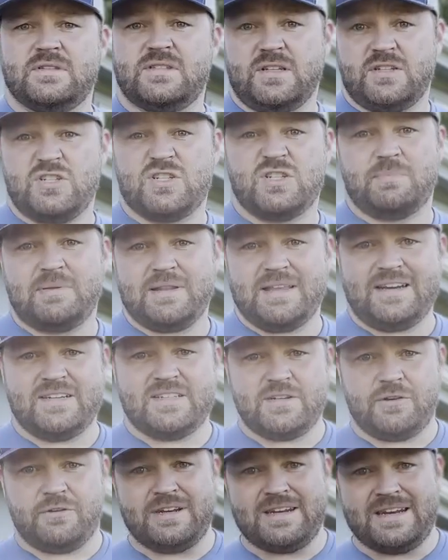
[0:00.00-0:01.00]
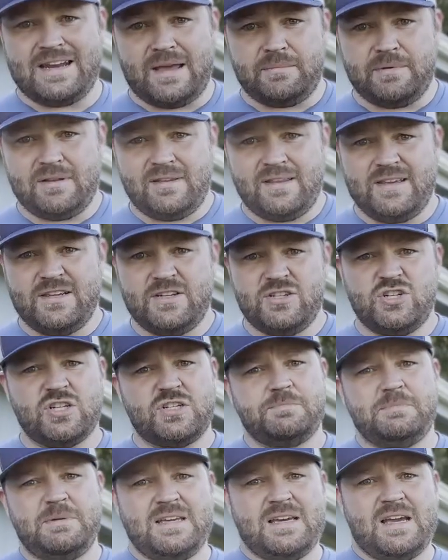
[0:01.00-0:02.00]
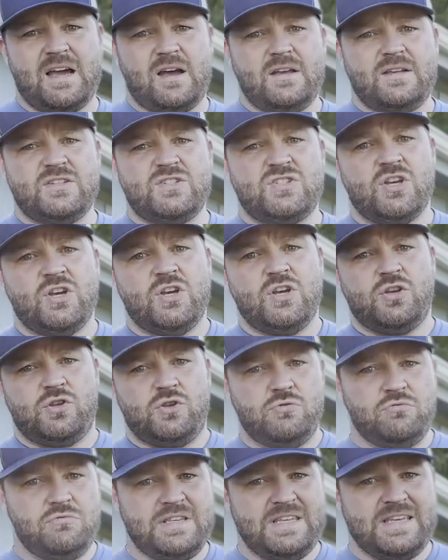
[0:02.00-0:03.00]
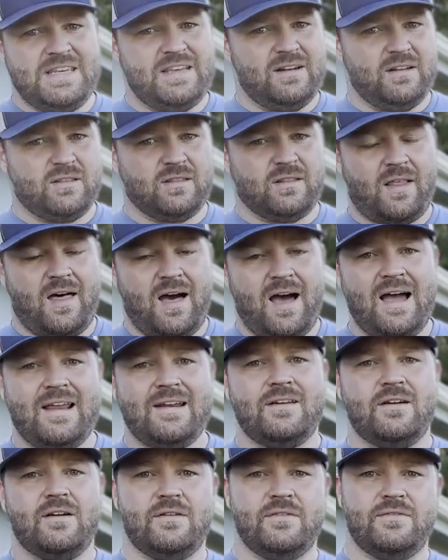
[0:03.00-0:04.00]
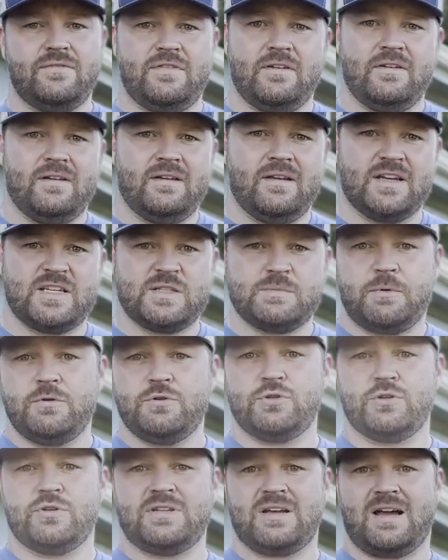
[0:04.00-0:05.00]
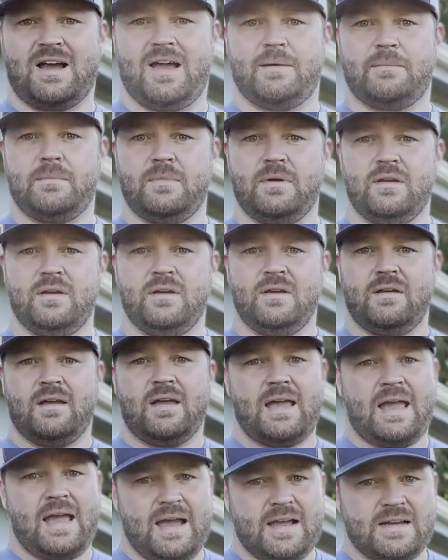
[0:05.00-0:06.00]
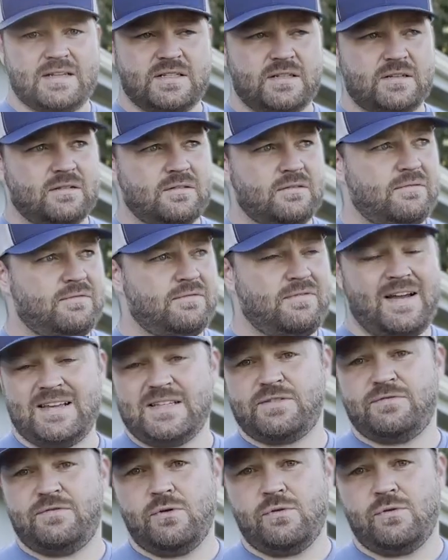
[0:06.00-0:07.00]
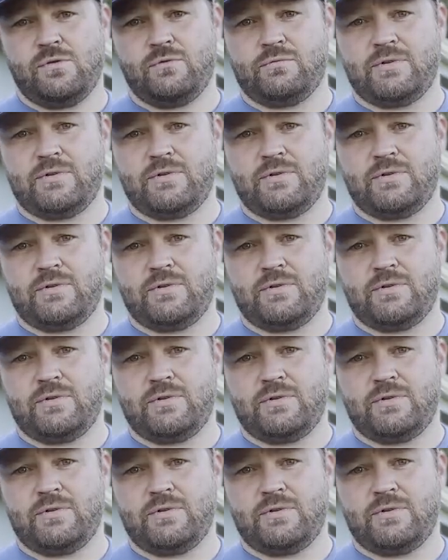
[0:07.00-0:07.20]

such as planetary nebulae, just because you need a lot of exposure time at fast focal